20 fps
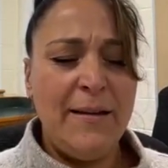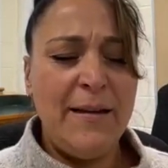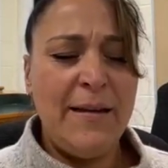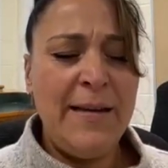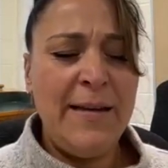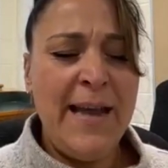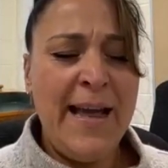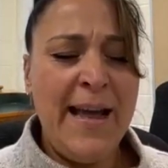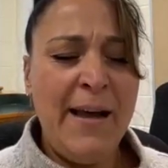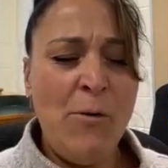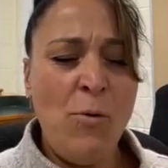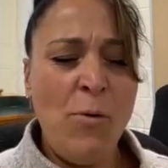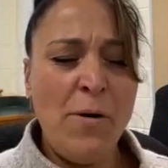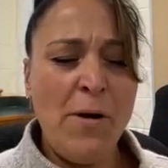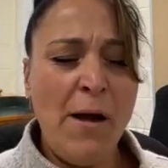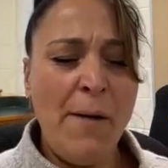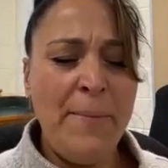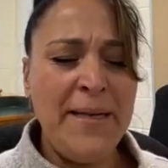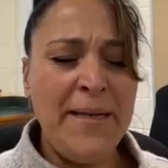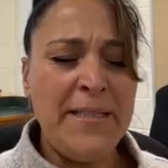And now
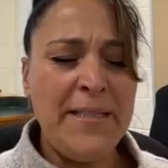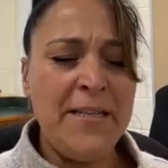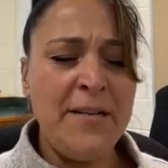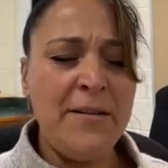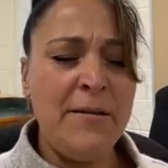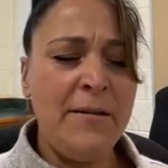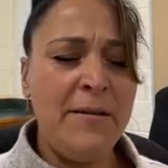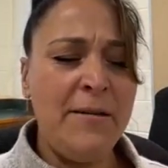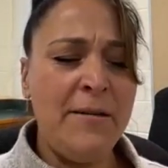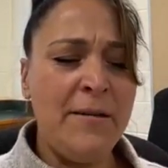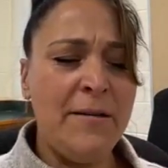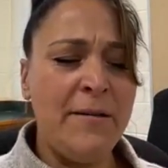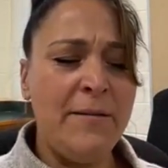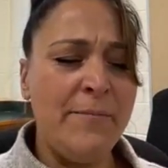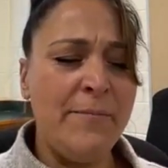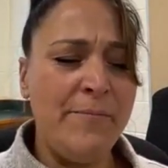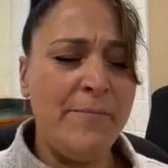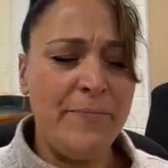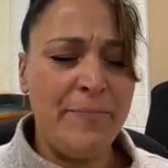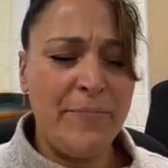coming to
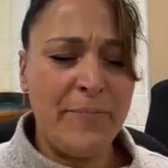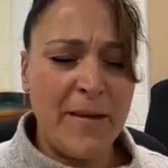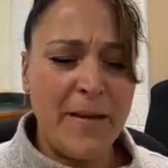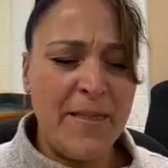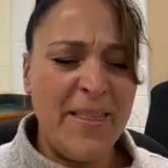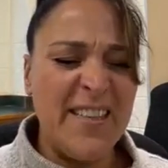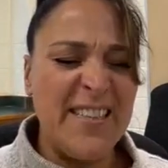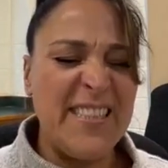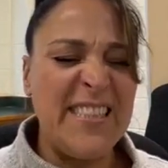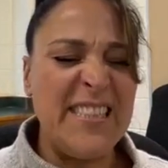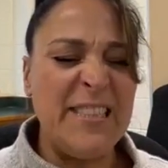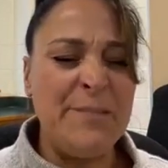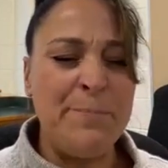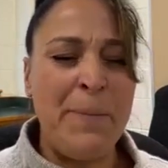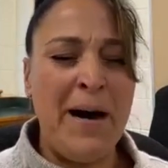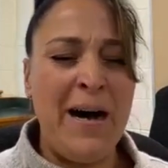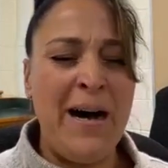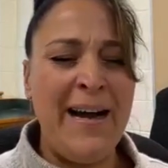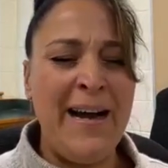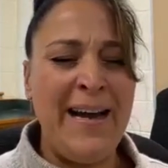the
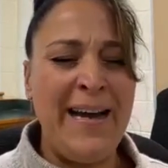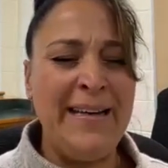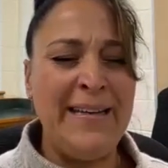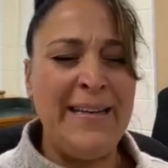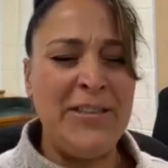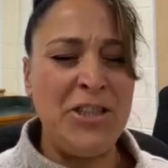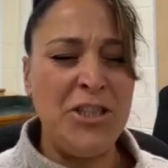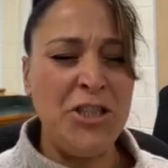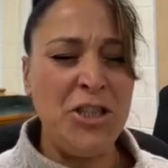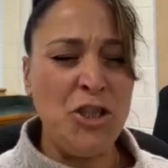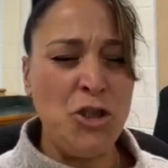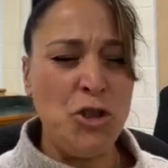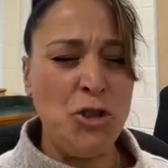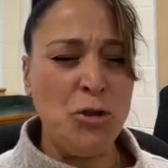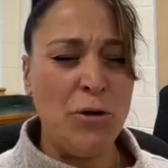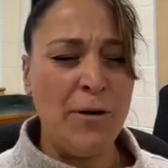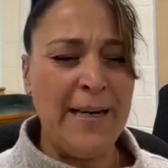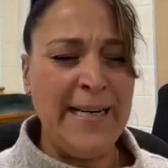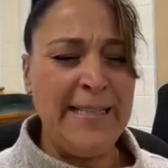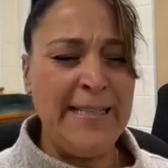spine and just
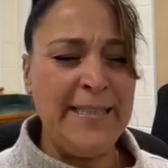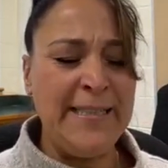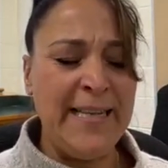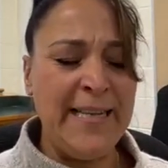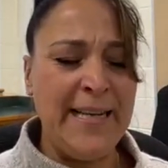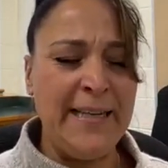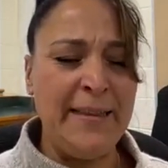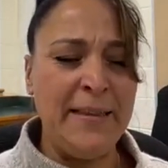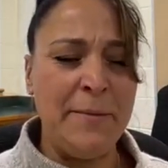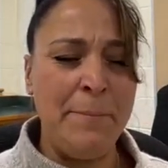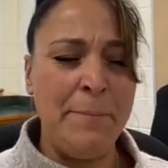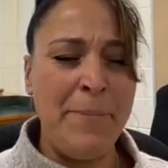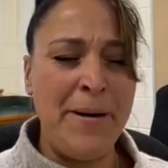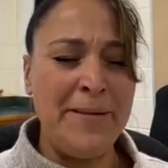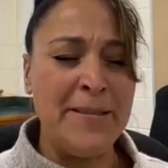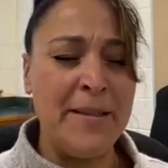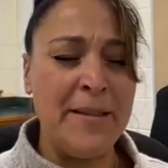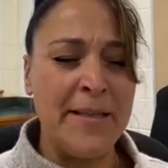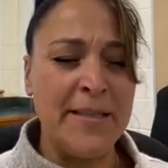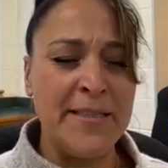tracing the,
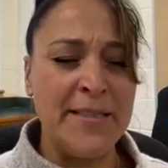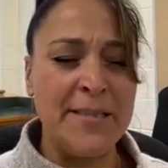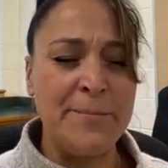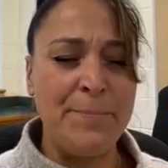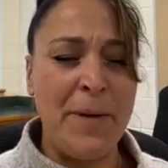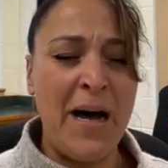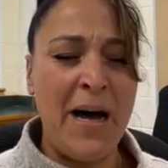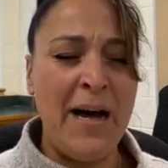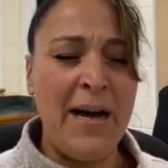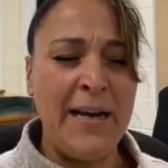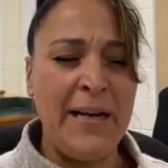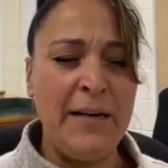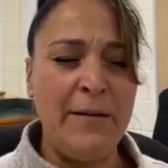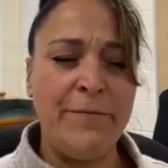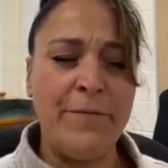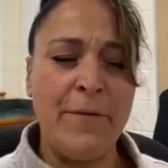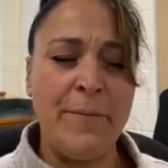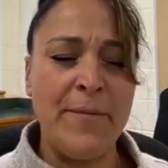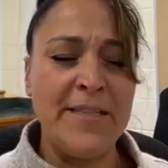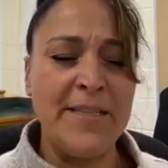the spine
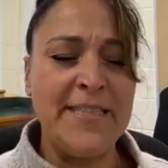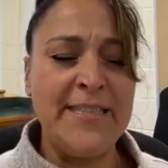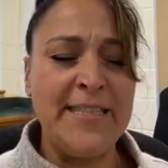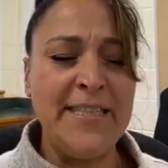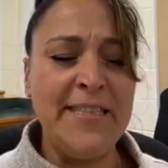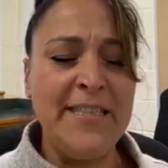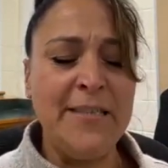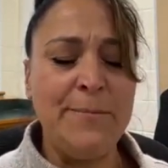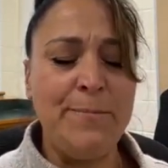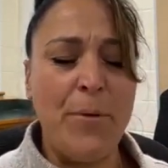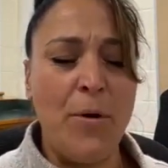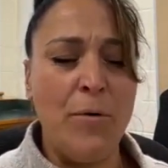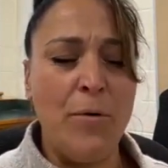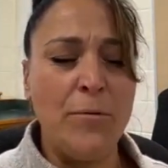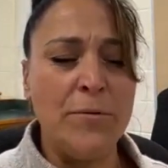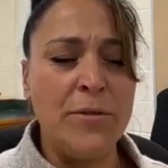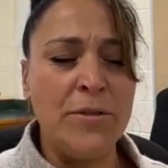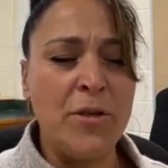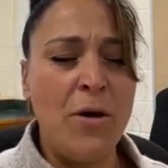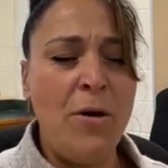from the sits
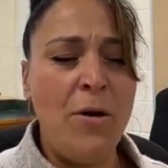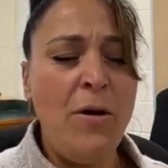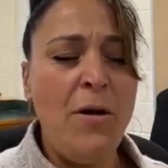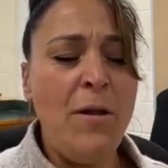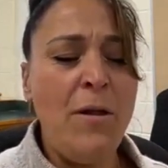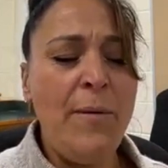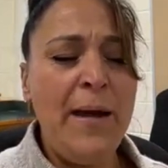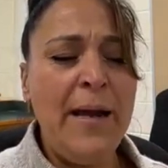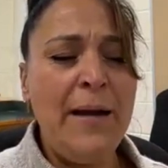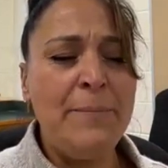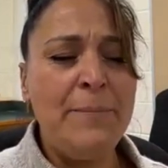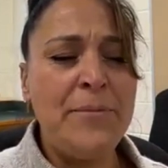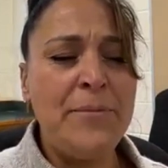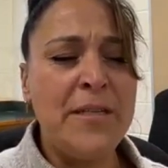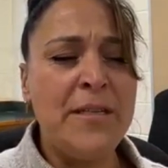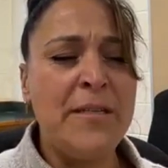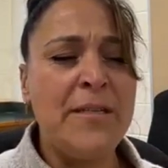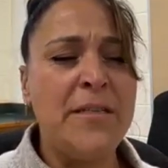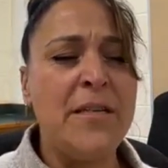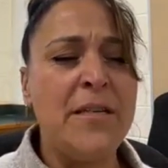bones all the way up
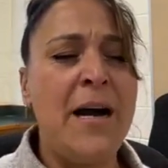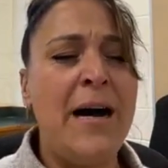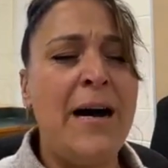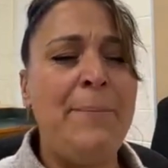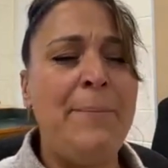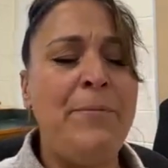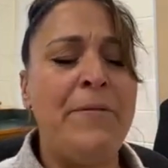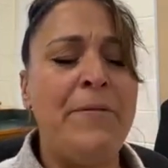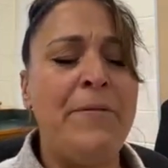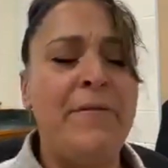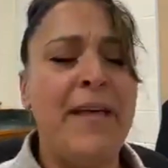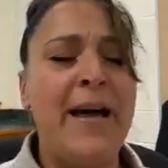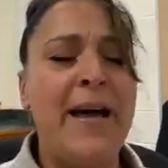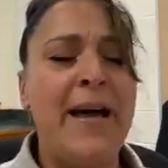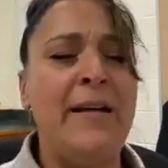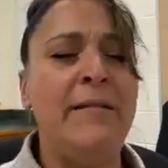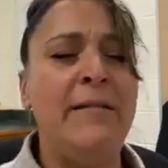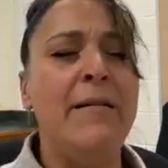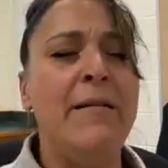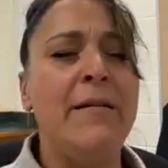to the top of the
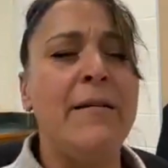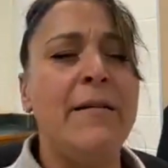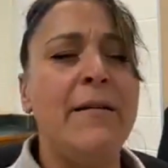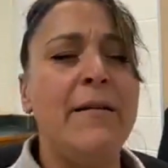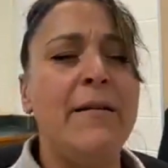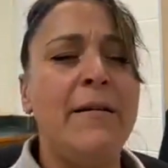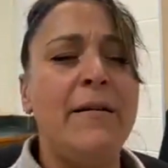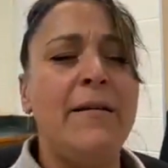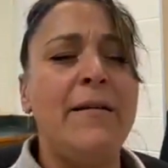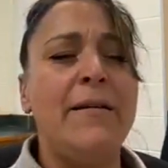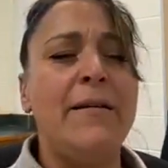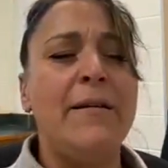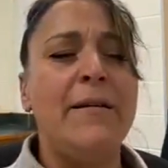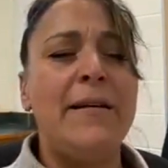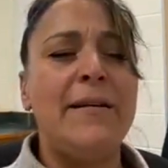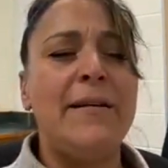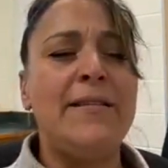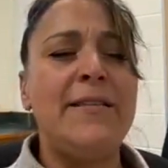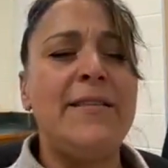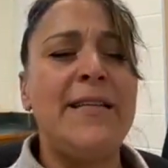head
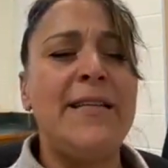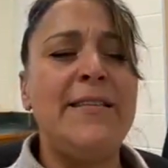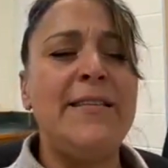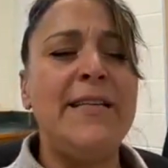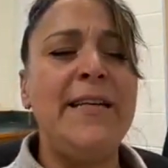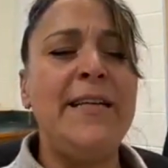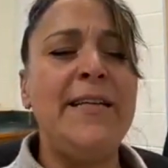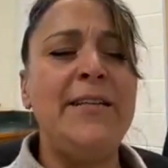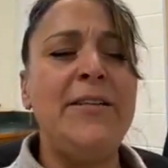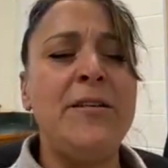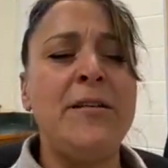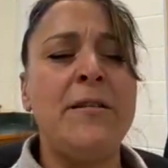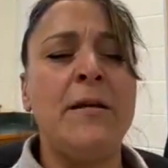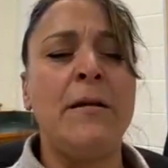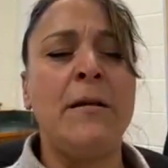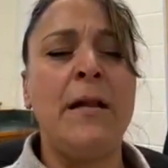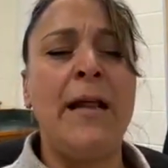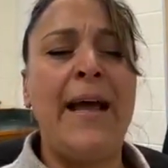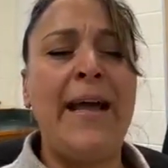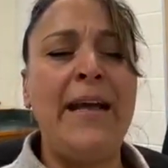and sensing into the
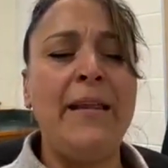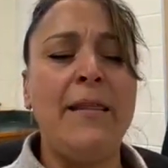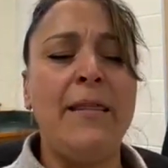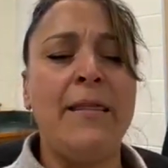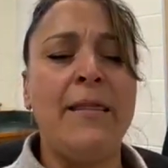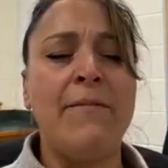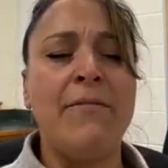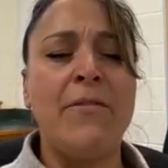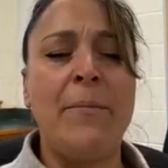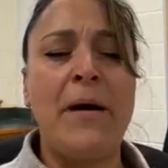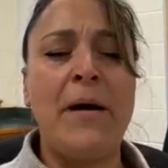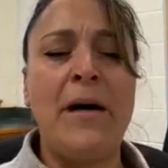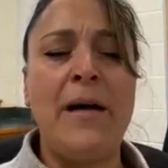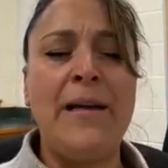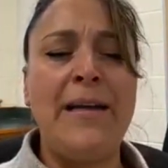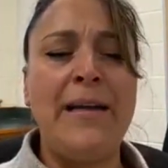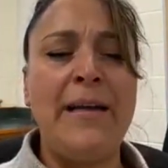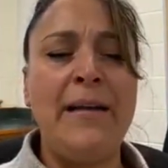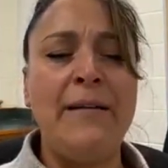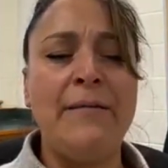length of the
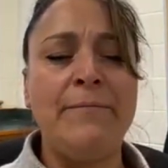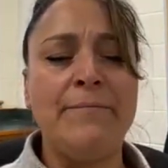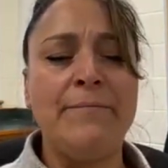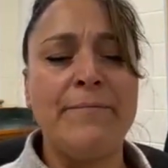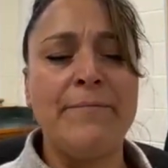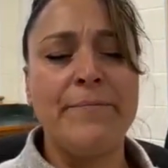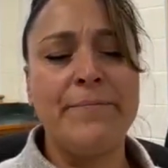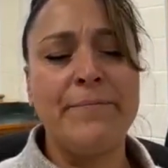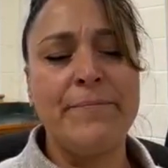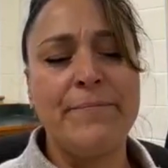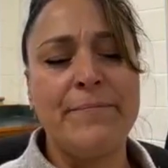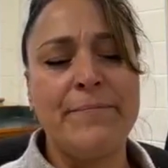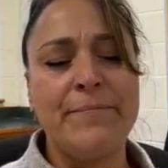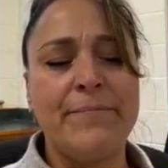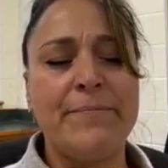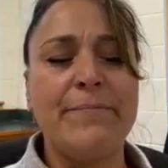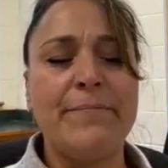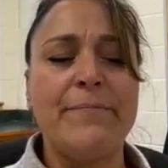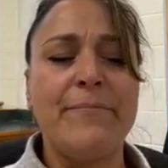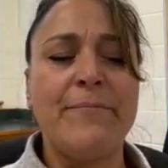body
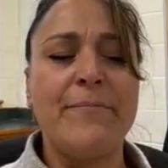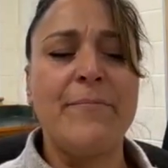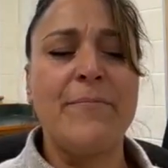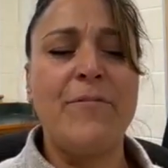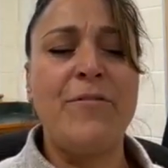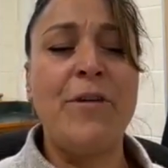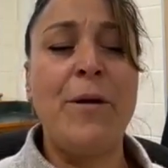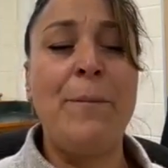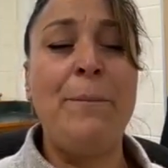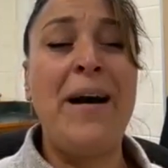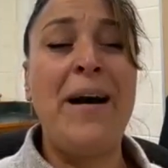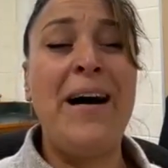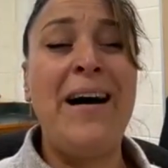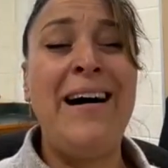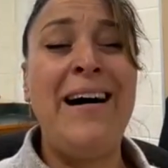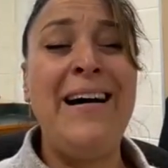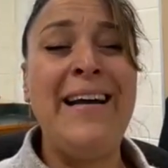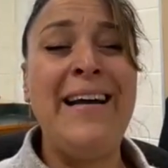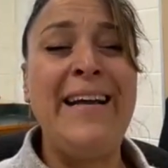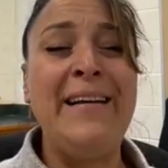from
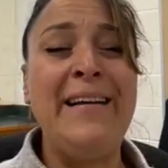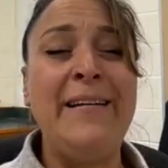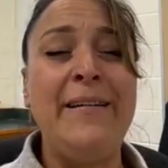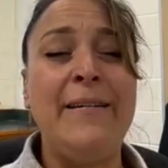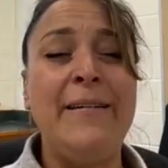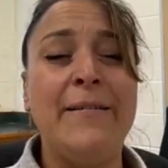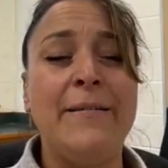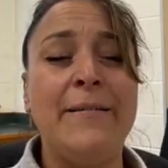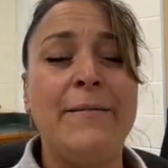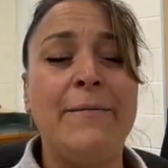behind.